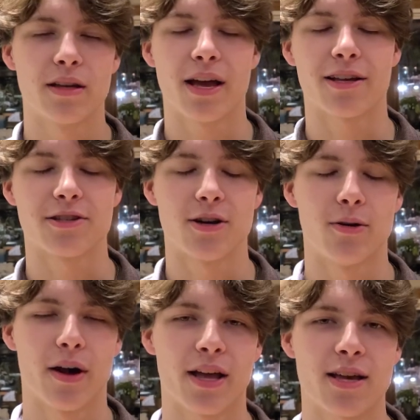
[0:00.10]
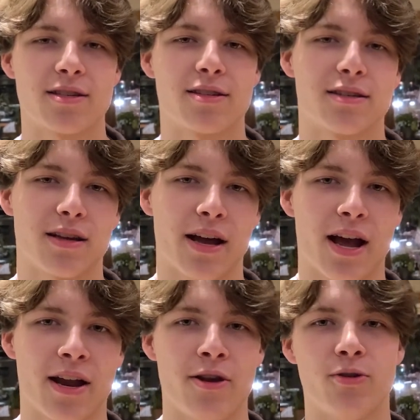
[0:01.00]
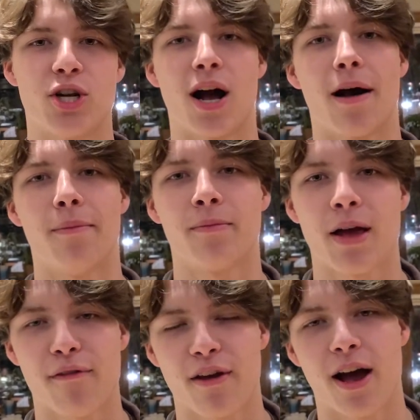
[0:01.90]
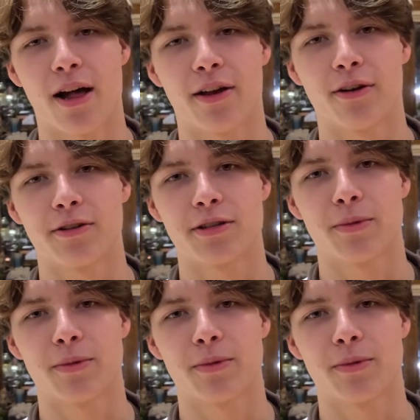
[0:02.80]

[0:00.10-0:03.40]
Yeah, so I guess I got a new job, Cafe Hollander. It's